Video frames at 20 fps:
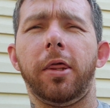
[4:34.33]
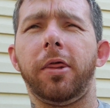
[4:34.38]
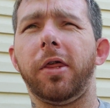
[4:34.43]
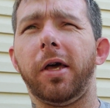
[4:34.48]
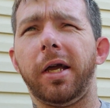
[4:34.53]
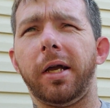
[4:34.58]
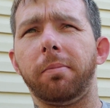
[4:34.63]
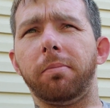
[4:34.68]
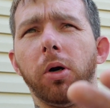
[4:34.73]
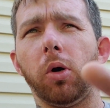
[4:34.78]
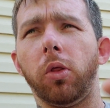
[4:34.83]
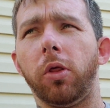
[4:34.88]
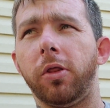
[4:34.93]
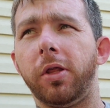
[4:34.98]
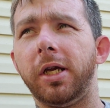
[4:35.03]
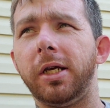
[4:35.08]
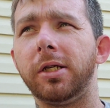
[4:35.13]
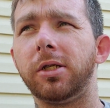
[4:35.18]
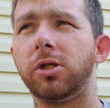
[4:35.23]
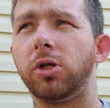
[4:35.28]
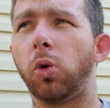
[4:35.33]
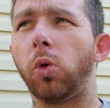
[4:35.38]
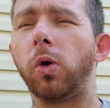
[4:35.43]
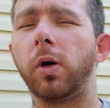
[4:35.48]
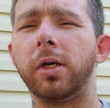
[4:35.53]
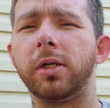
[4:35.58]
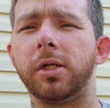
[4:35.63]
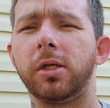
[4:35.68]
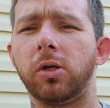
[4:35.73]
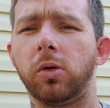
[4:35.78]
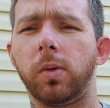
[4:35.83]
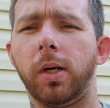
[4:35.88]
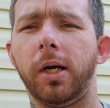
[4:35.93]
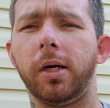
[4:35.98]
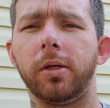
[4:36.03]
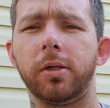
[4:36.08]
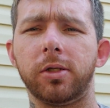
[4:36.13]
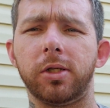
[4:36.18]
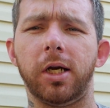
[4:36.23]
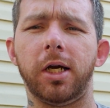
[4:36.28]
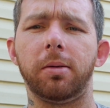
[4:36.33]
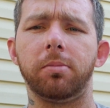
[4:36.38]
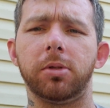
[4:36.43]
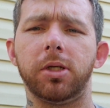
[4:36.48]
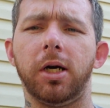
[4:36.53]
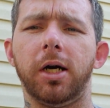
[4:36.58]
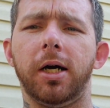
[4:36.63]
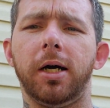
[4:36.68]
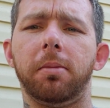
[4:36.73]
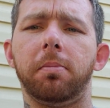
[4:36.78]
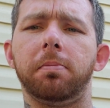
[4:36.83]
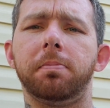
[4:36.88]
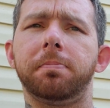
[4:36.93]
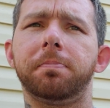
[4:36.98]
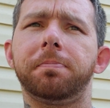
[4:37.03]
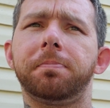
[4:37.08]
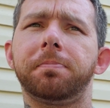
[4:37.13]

think both of these stories is around the same time.